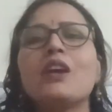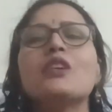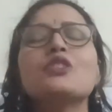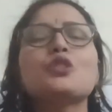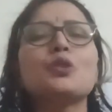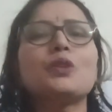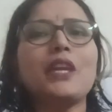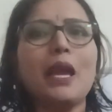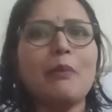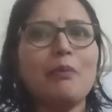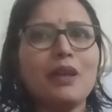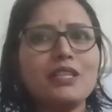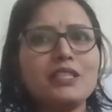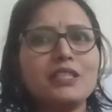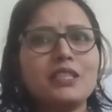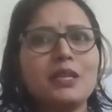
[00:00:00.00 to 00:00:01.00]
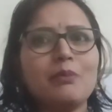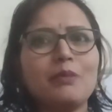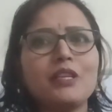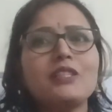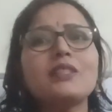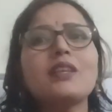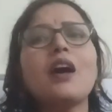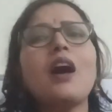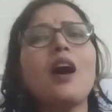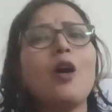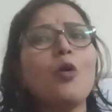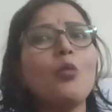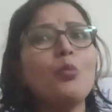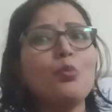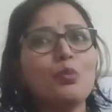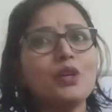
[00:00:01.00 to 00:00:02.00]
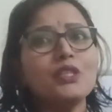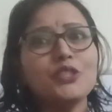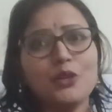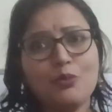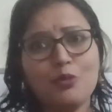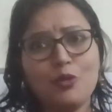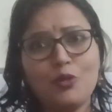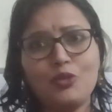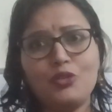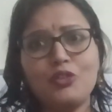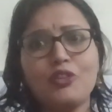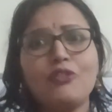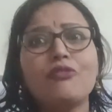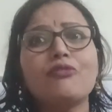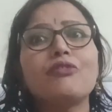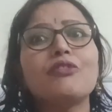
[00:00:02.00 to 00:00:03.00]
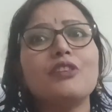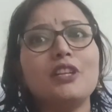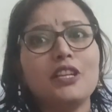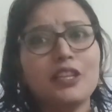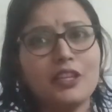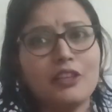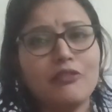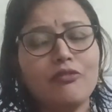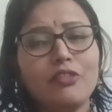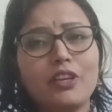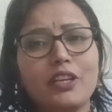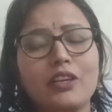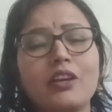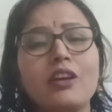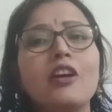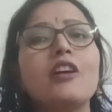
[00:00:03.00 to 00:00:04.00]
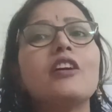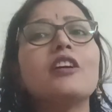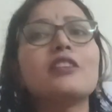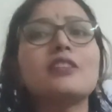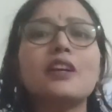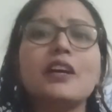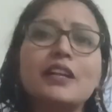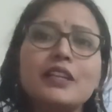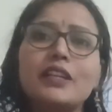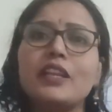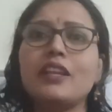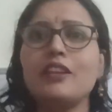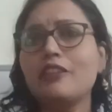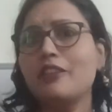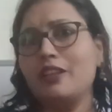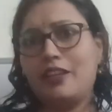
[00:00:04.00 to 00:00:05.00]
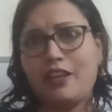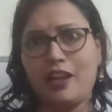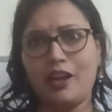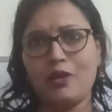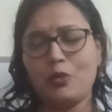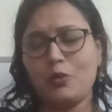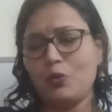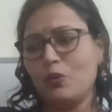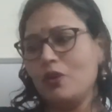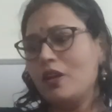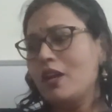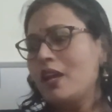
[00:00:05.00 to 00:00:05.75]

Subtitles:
So capacity means how much amount of liquid a container can hold.